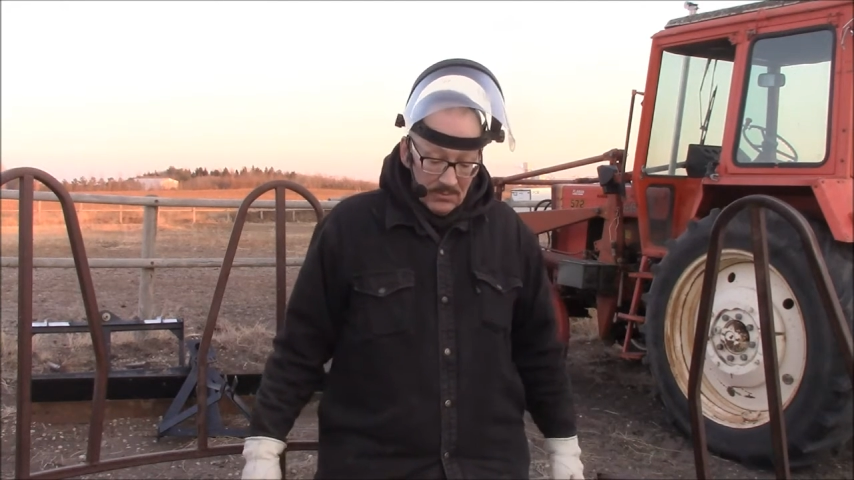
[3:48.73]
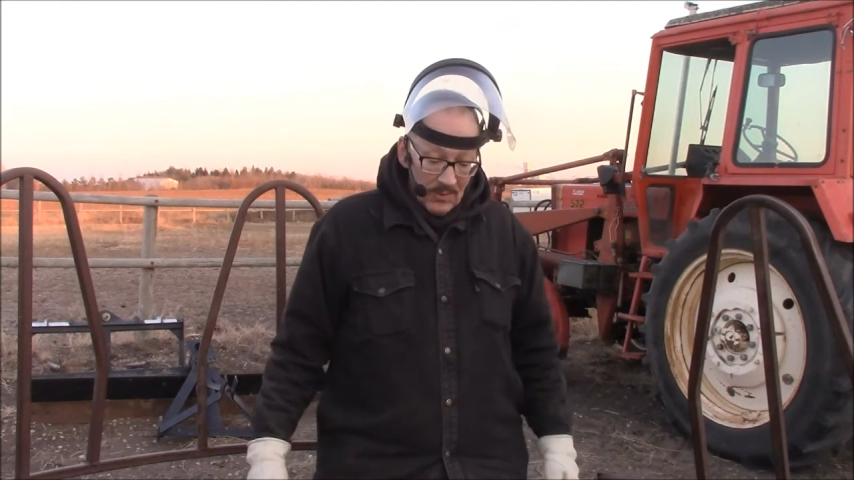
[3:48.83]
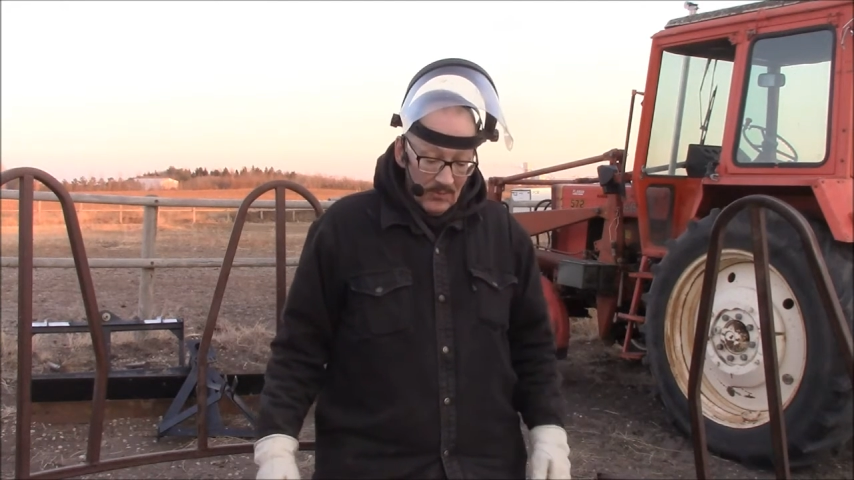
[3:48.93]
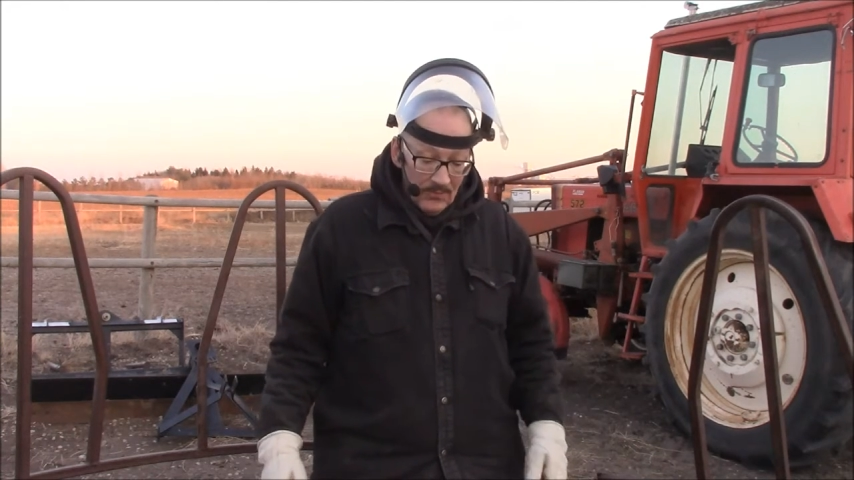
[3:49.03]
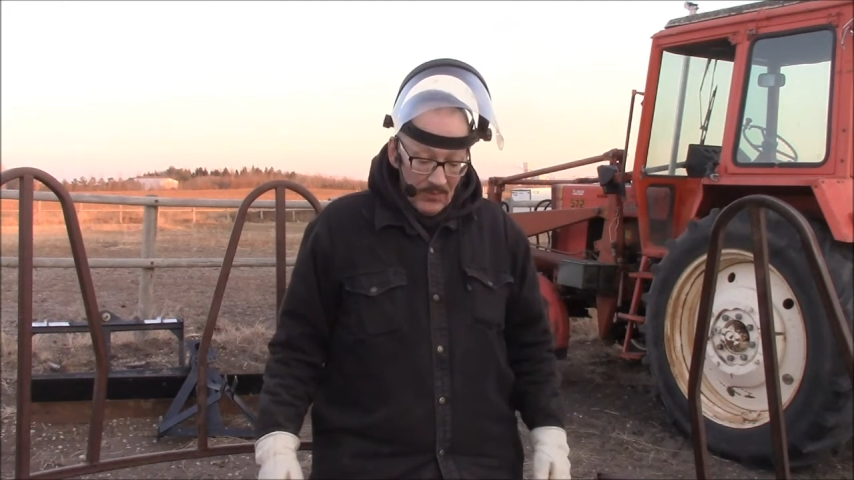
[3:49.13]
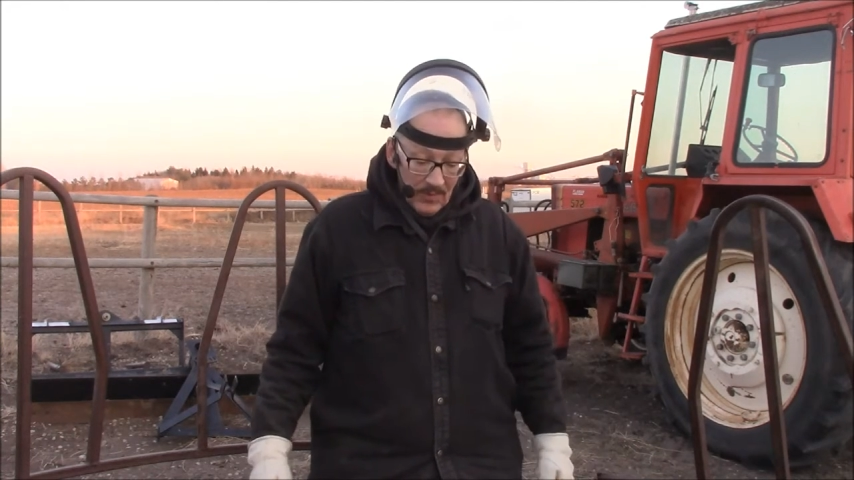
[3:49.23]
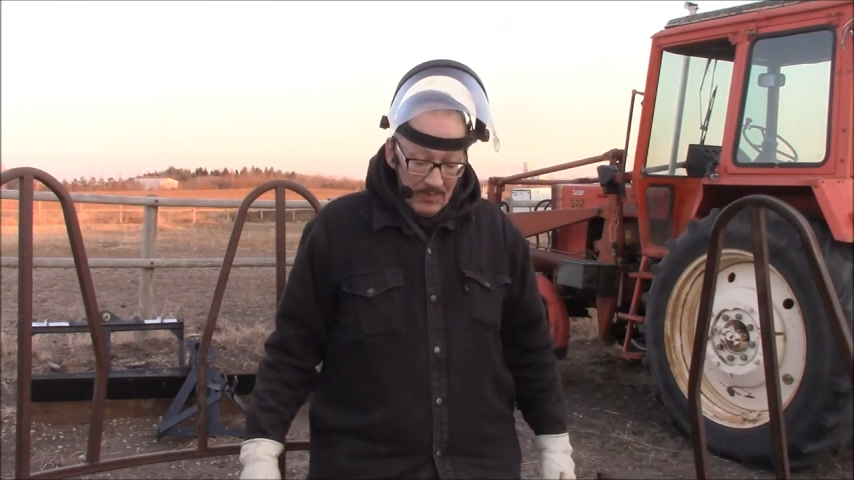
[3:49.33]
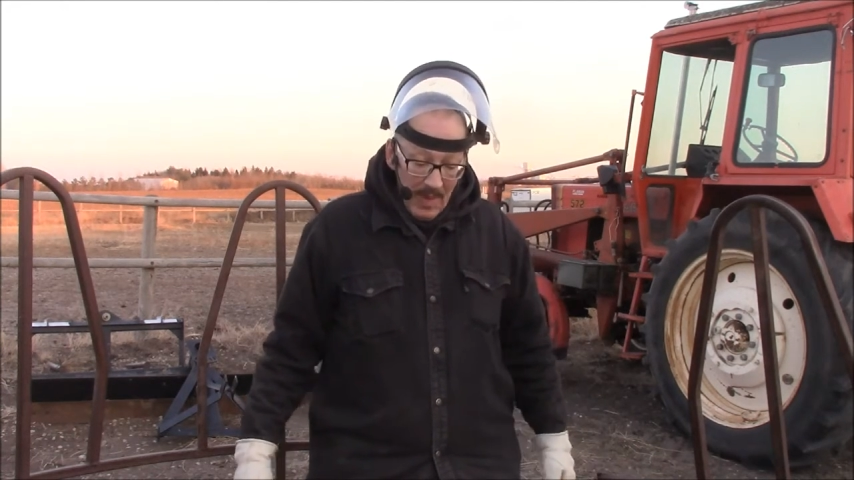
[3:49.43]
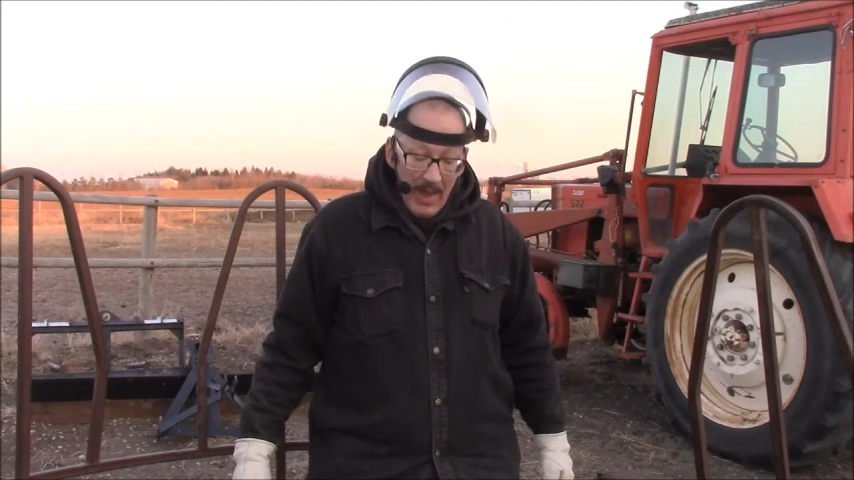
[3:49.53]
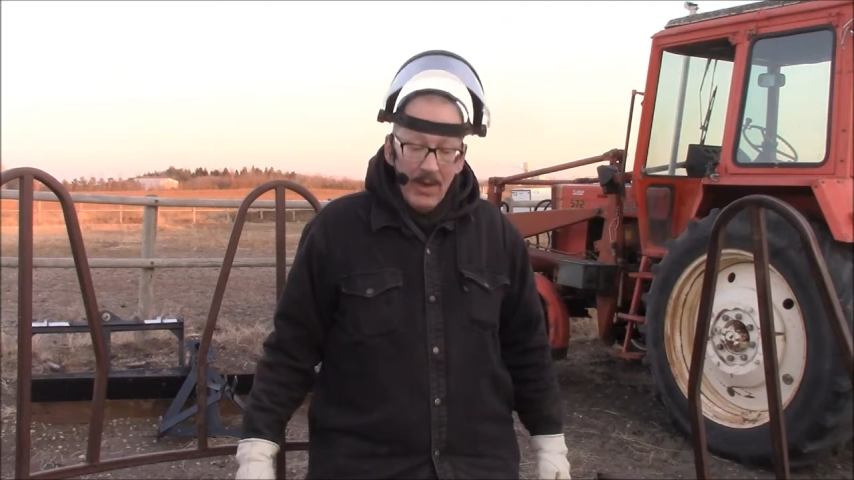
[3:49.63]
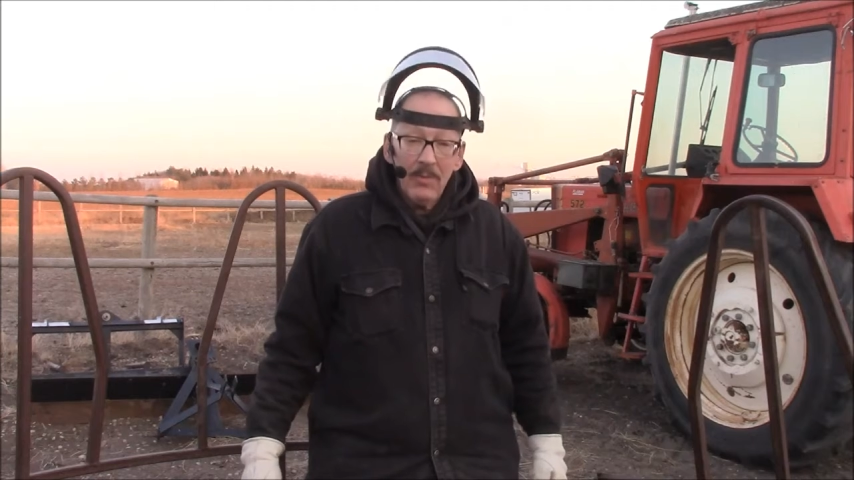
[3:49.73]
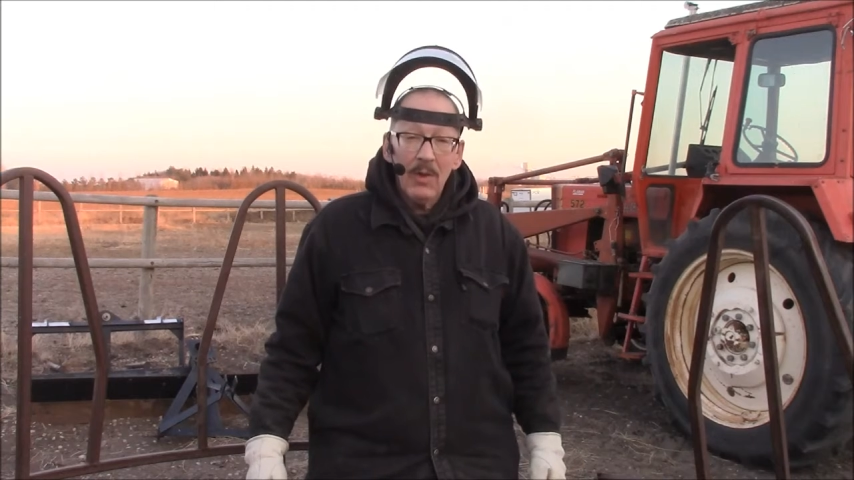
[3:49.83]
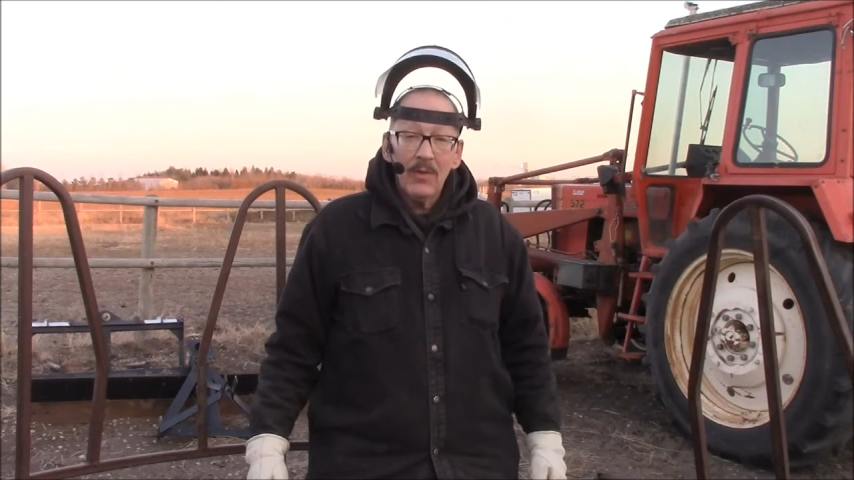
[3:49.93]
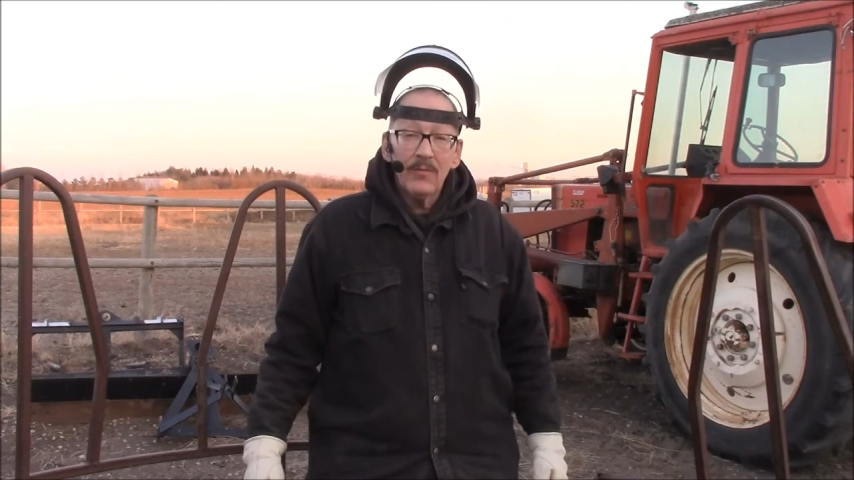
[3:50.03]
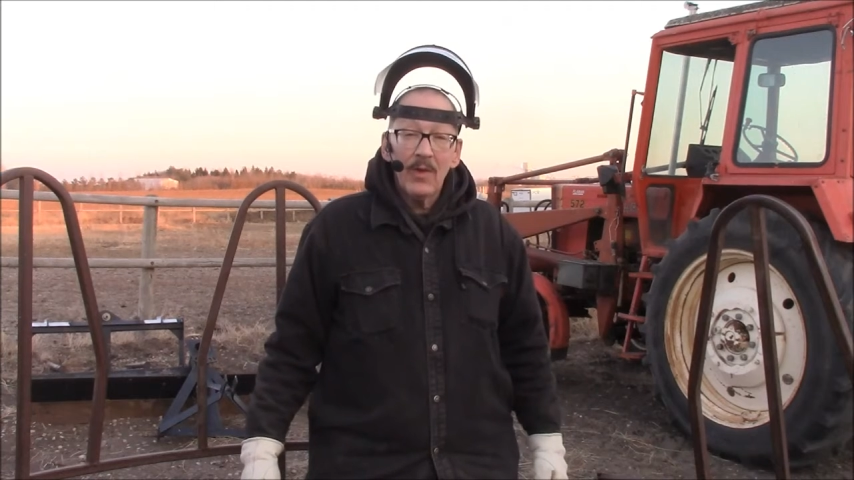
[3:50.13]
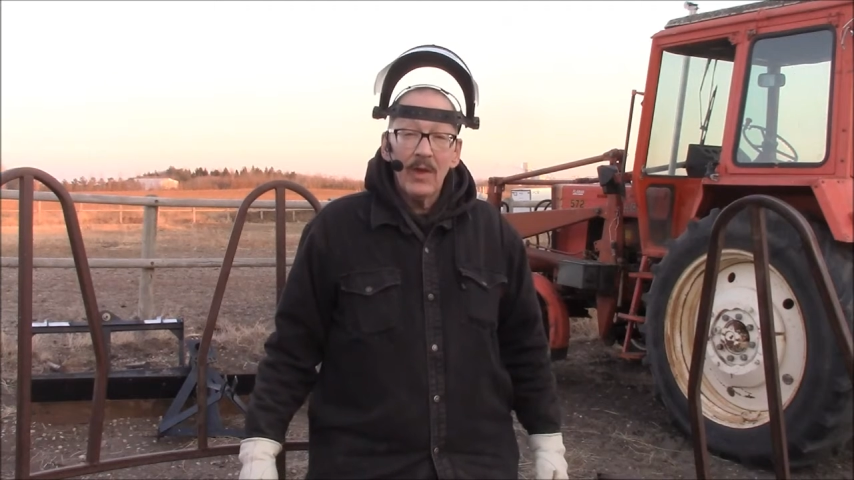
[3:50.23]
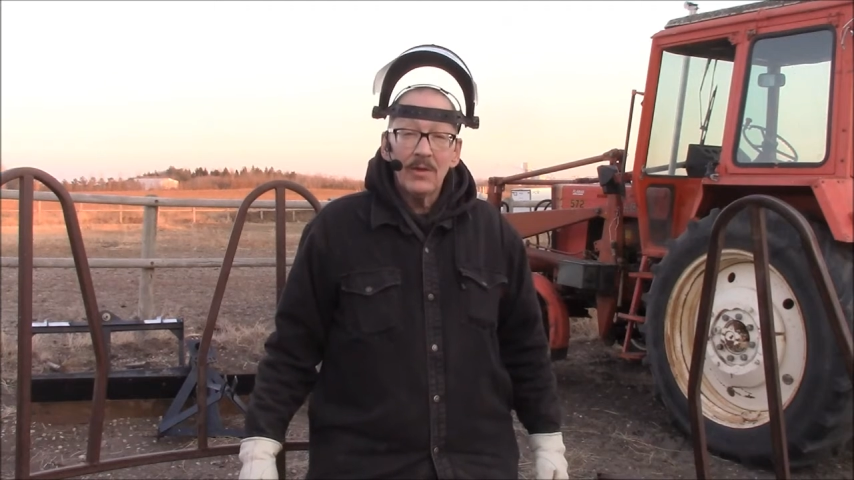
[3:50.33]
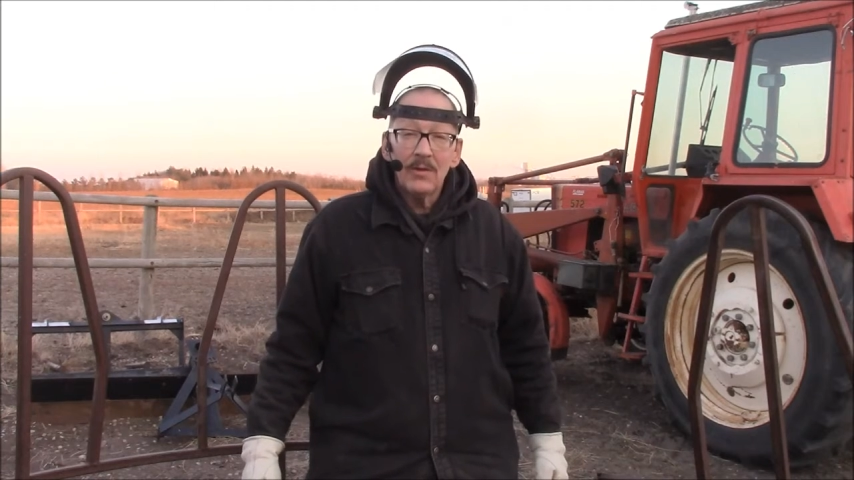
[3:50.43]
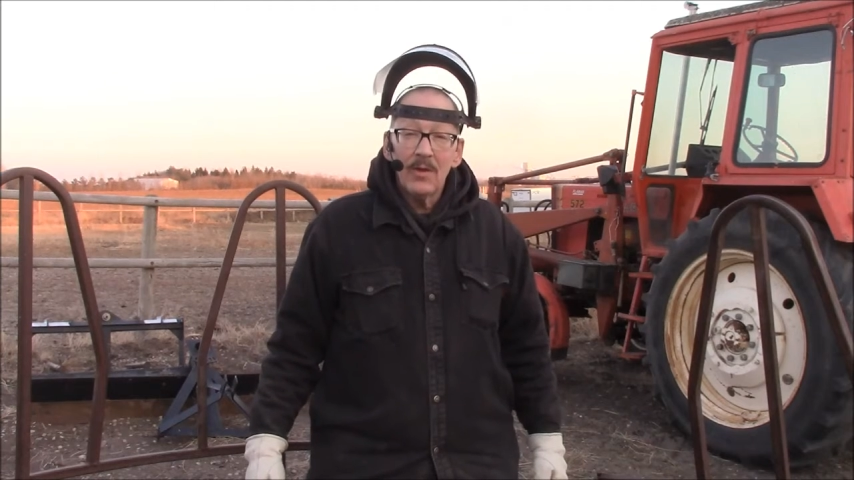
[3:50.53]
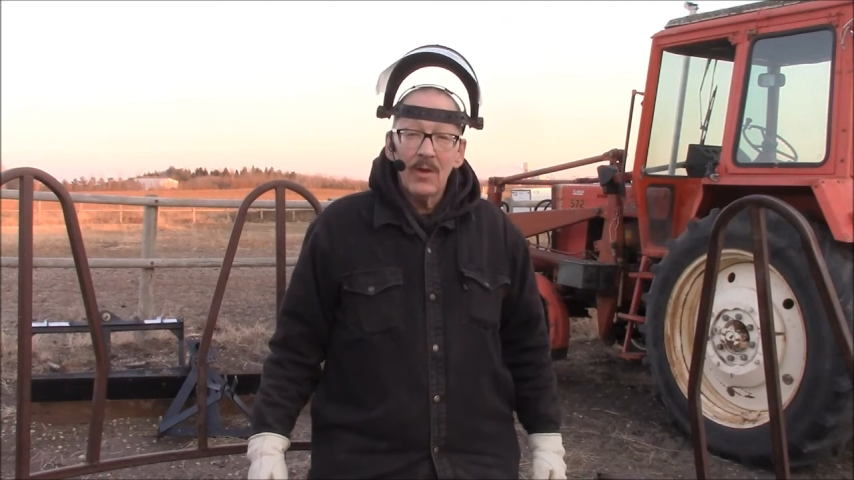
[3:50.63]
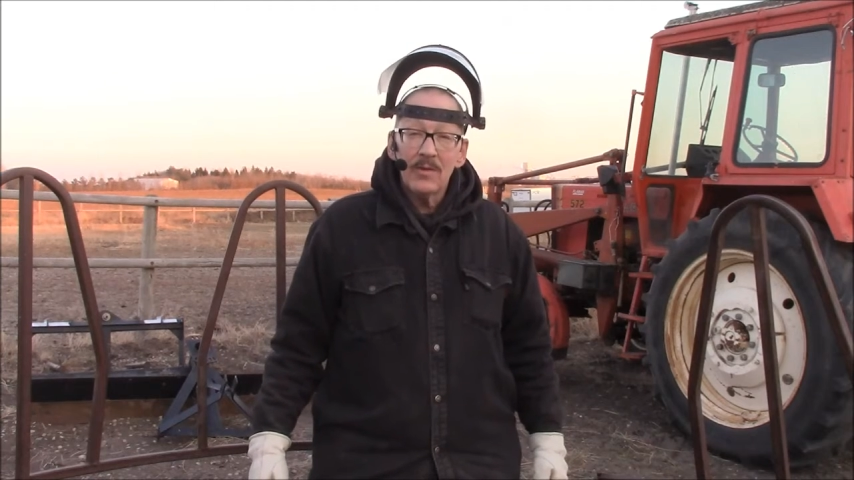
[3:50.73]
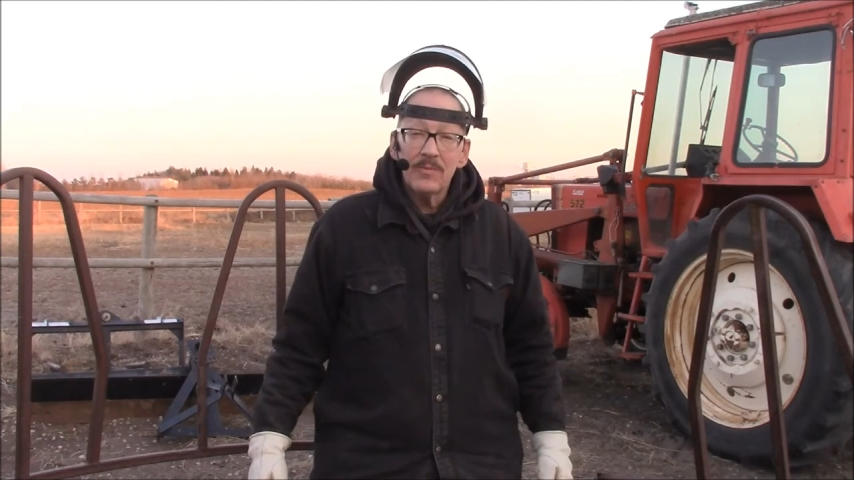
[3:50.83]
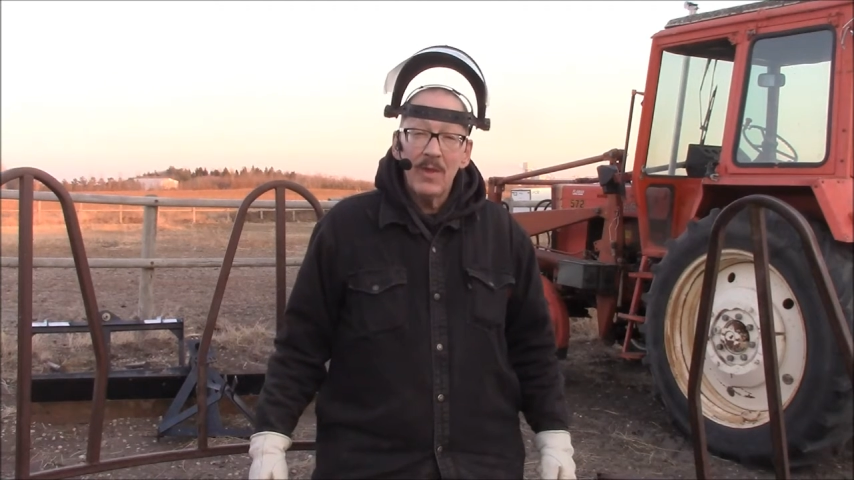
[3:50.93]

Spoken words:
don't feel bad about the fact you're not